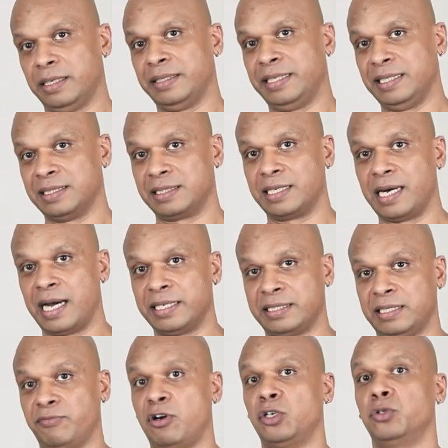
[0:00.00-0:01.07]
these guys
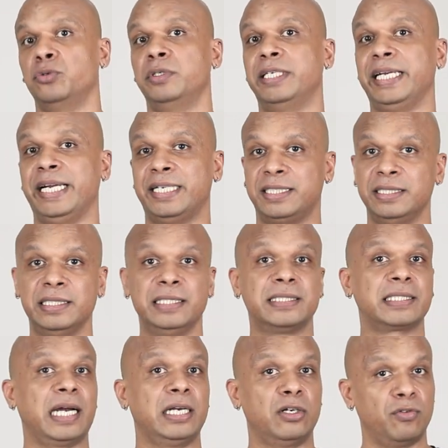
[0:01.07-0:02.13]
and want to date these
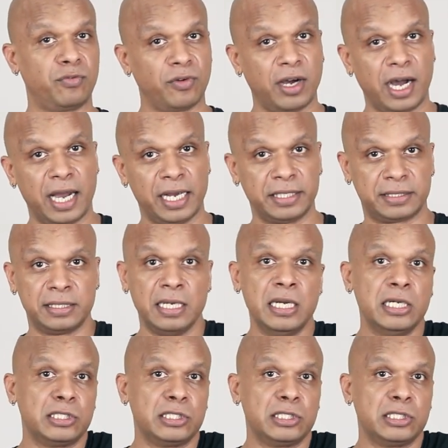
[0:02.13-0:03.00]
kind of guys.